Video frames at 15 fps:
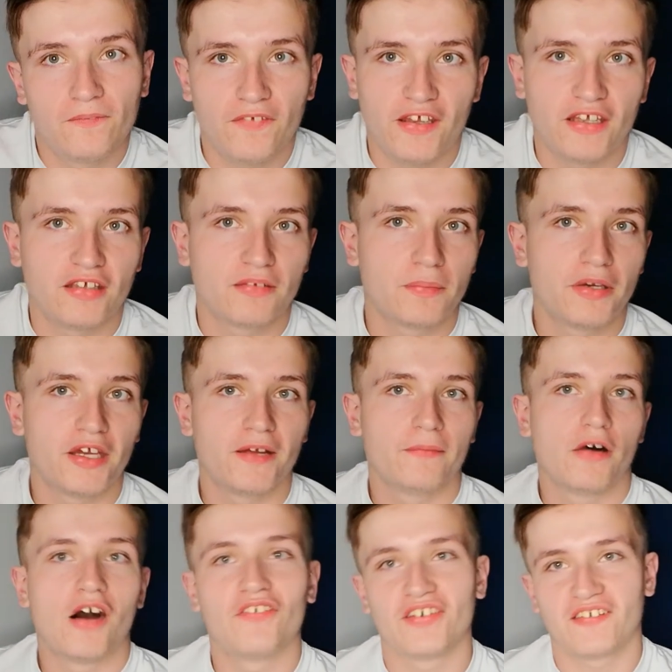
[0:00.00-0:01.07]
thing,
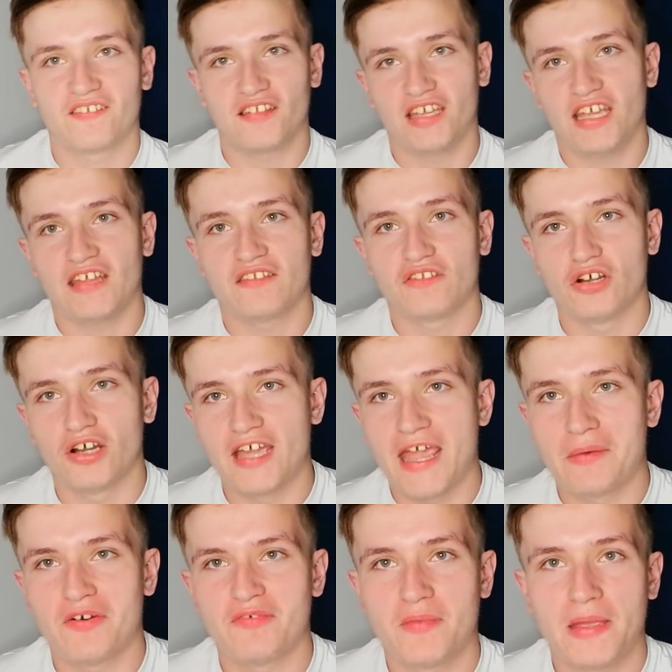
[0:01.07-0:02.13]
but obviously it's not
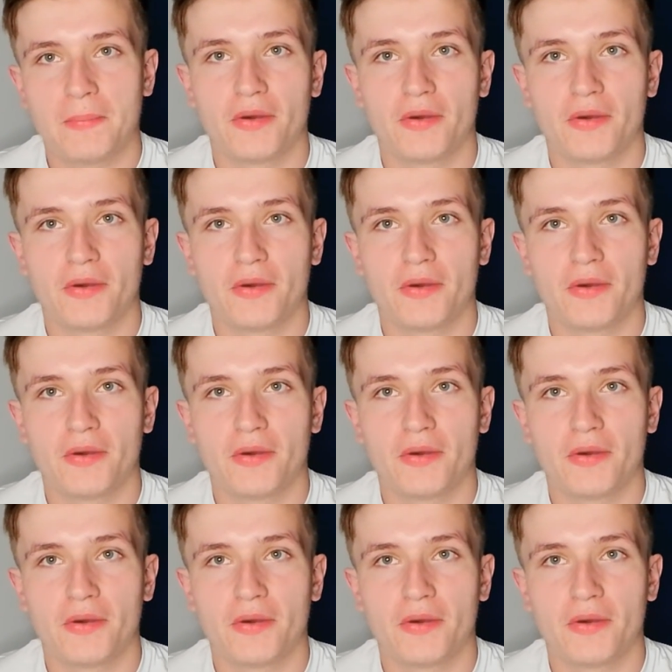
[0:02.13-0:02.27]
here with me.